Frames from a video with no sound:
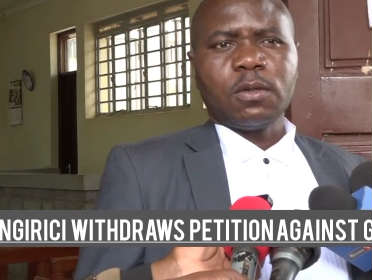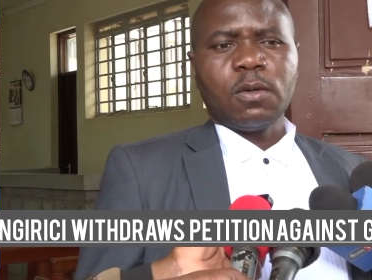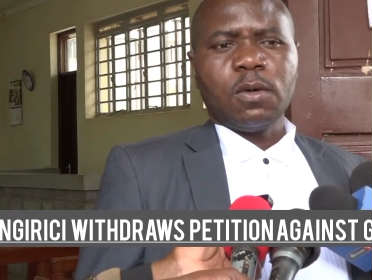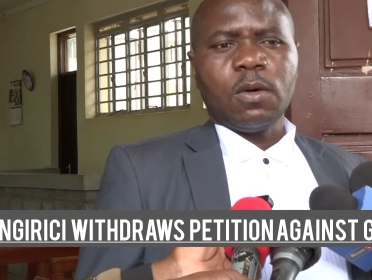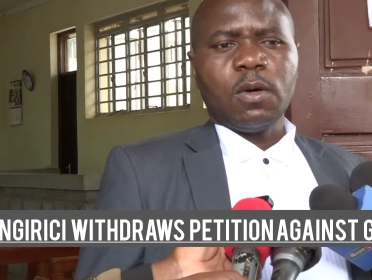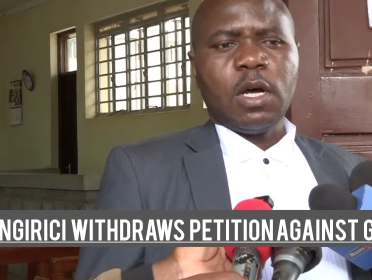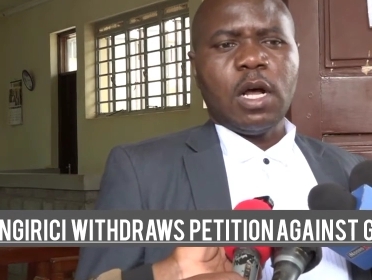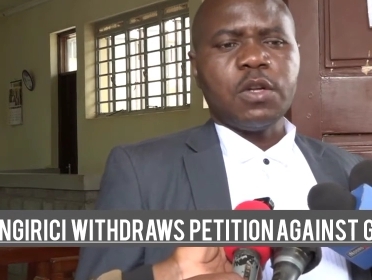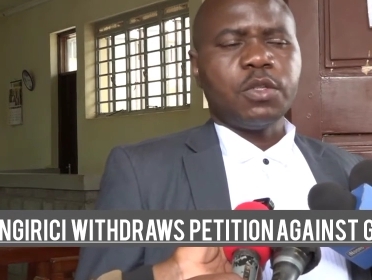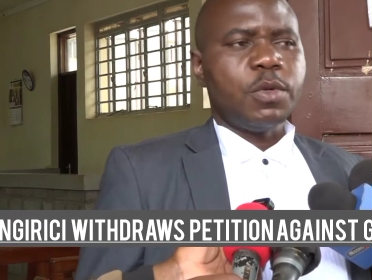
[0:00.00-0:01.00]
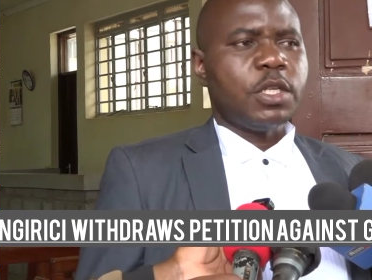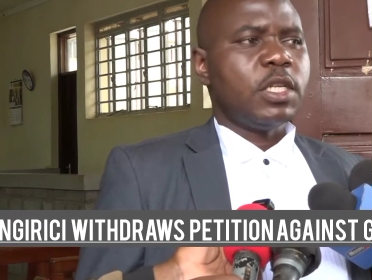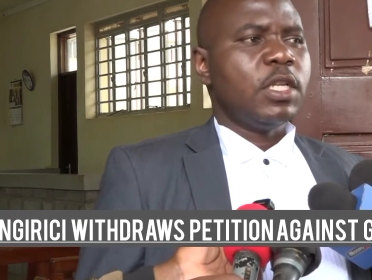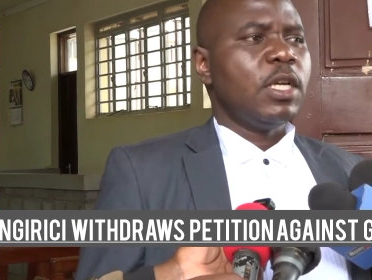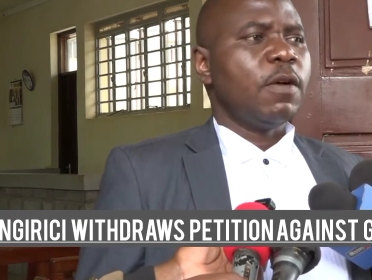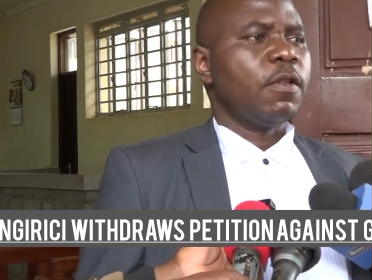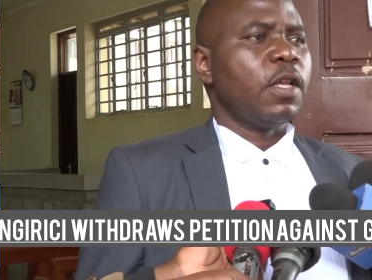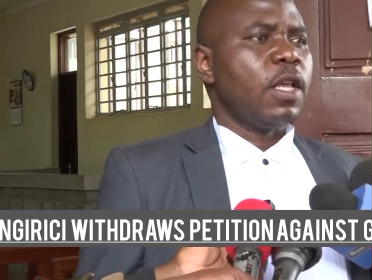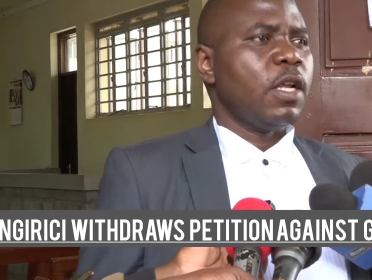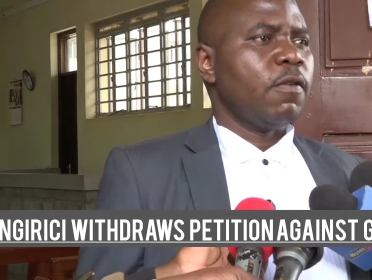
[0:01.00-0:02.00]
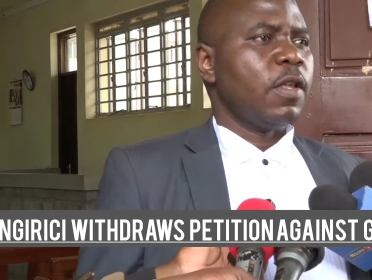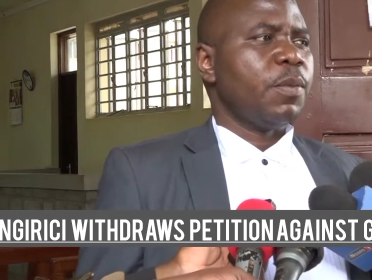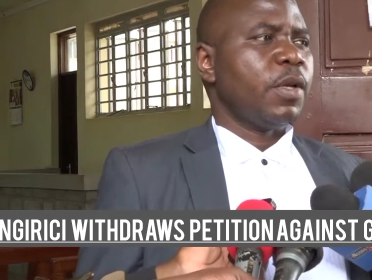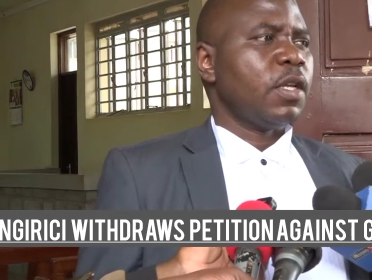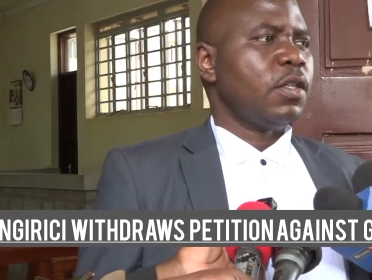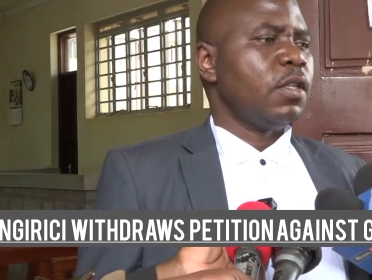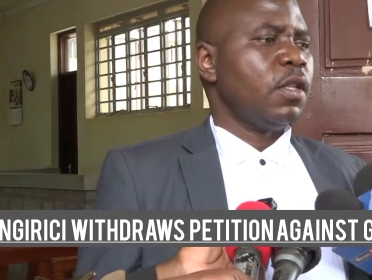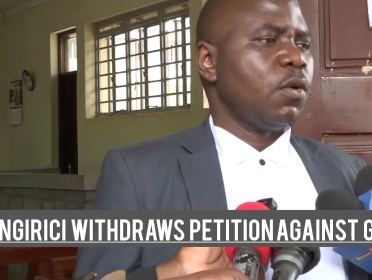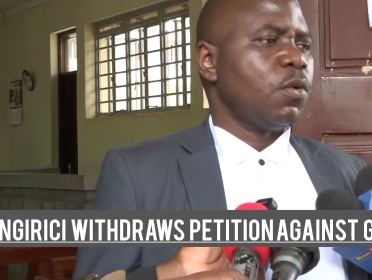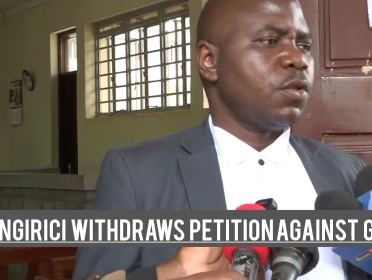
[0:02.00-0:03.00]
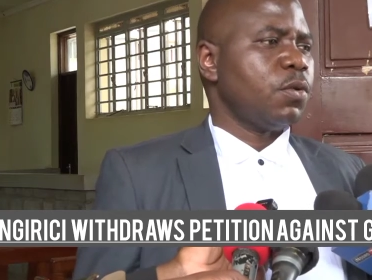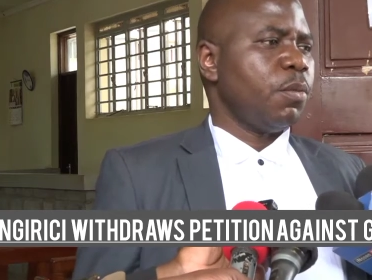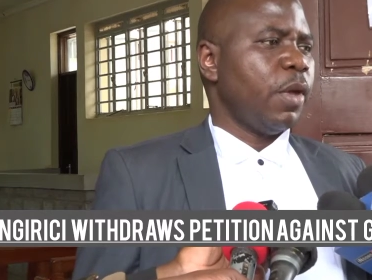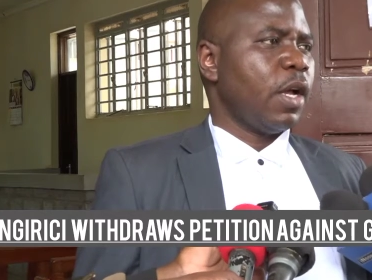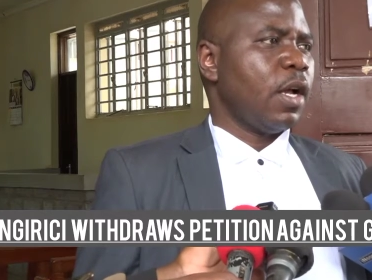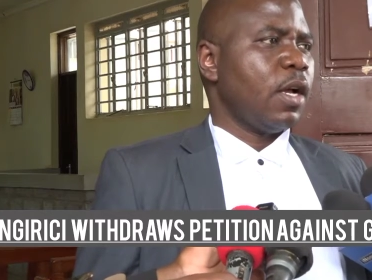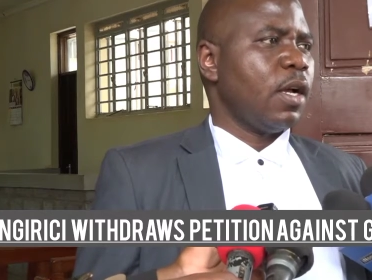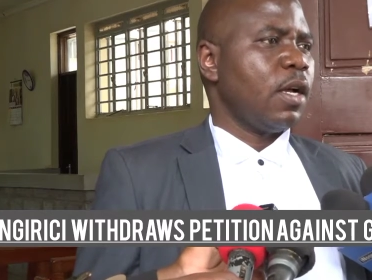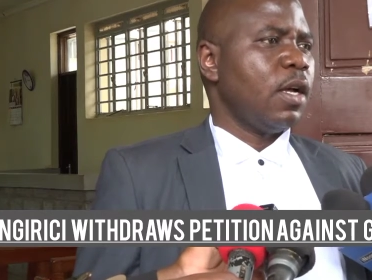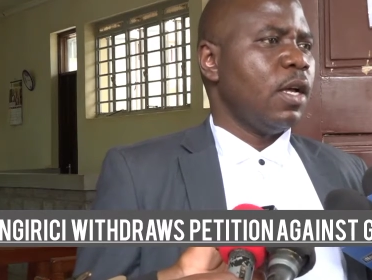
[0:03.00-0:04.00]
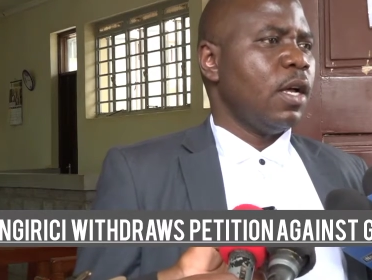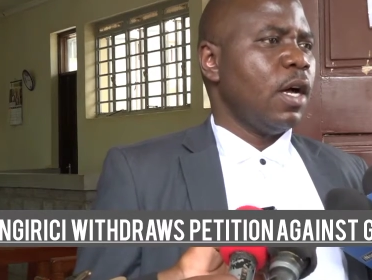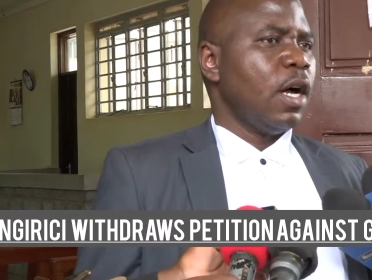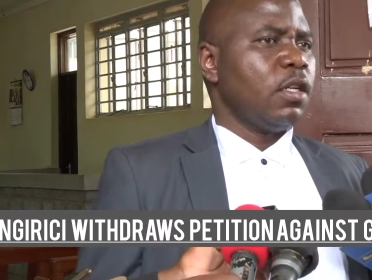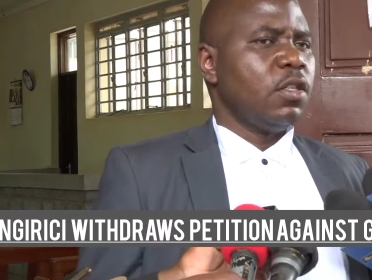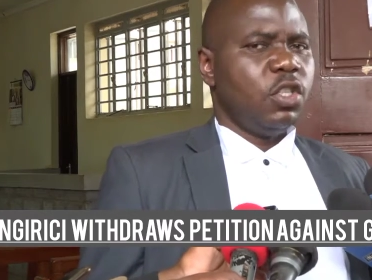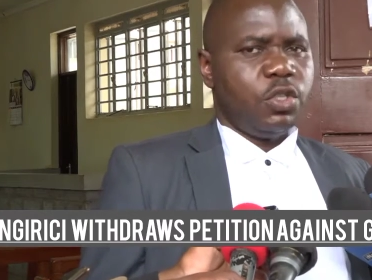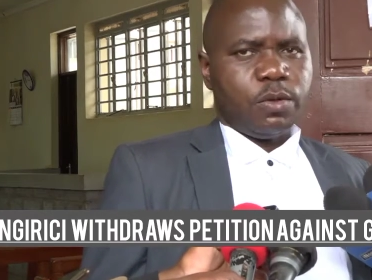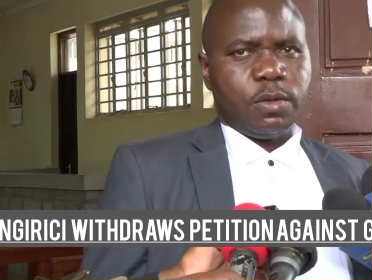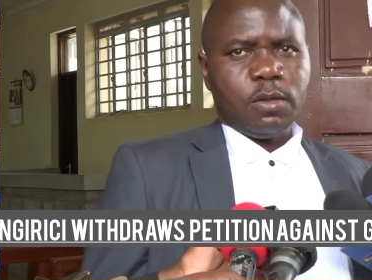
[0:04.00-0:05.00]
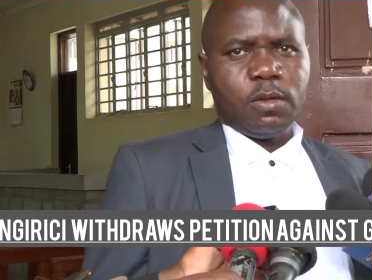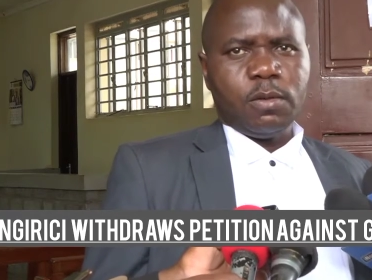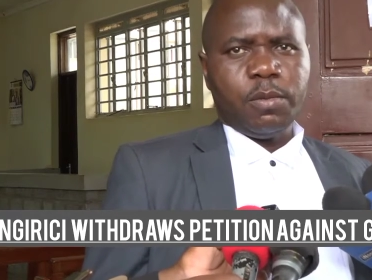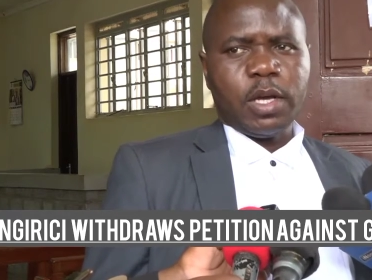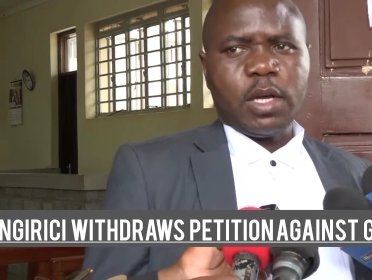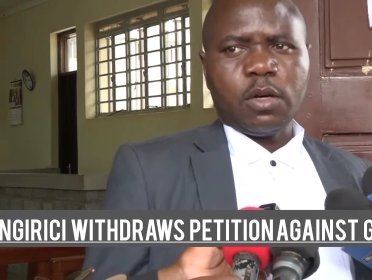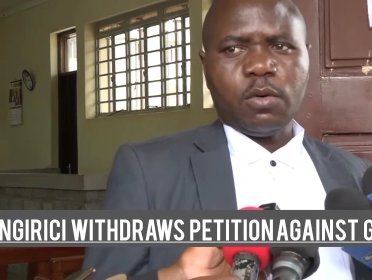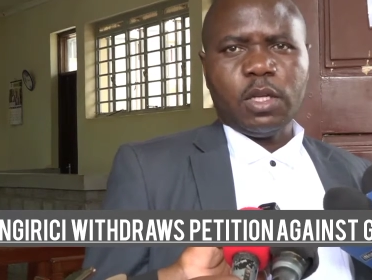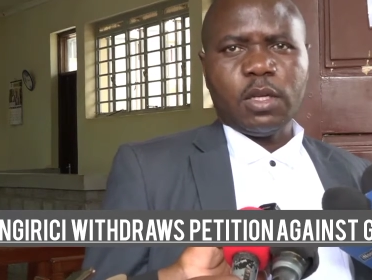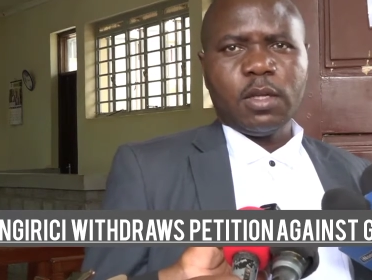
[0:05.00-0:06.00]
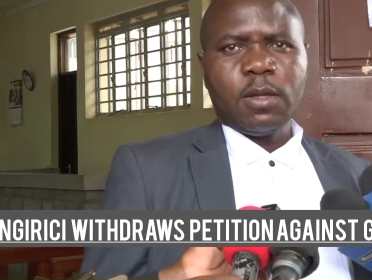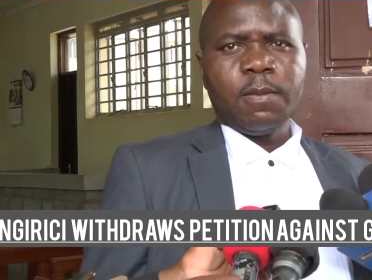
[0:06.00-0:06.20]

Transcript: So ultimately, after the hearing of the application, the court will make a decision, to make a ruling,